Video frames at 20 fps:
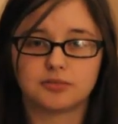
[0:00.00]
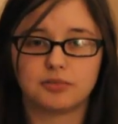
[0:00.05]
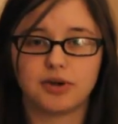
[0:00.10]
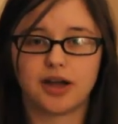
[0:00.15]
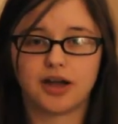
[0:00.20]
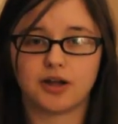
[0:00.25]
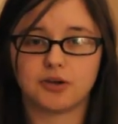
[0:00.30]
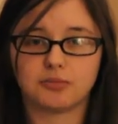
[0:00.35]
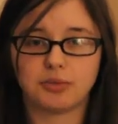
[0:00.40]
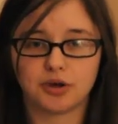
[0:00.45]

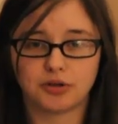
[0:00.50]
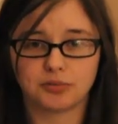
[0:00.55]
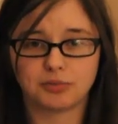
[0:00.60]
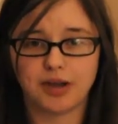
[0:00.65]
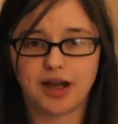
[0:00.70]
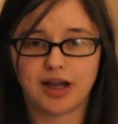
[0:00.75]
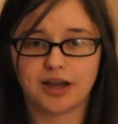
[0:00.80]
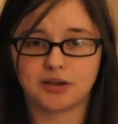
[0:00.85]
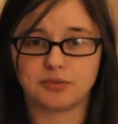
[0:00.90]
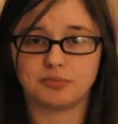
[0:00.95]
both
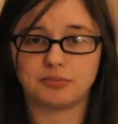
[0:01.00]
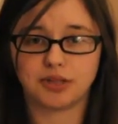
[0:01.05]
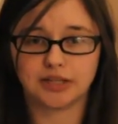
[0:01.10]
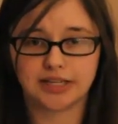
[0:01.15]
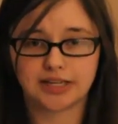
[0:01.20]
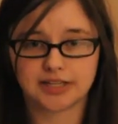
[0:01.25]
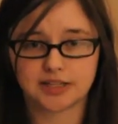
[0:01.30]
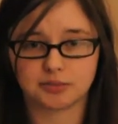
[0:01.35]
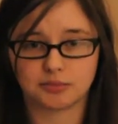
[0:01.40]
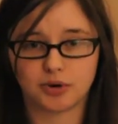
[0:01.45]
by
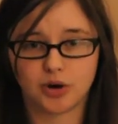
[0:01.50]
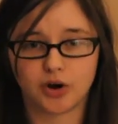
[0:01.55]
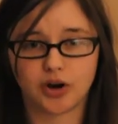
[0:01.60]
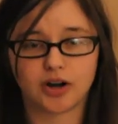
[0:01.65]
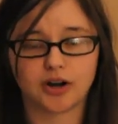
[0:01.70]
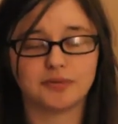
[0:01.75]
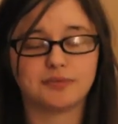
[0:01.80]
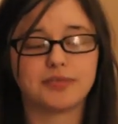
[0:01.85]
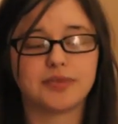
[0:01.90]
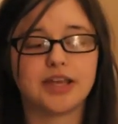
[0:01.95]
Melissa
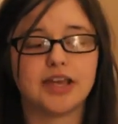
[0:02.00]
Marr.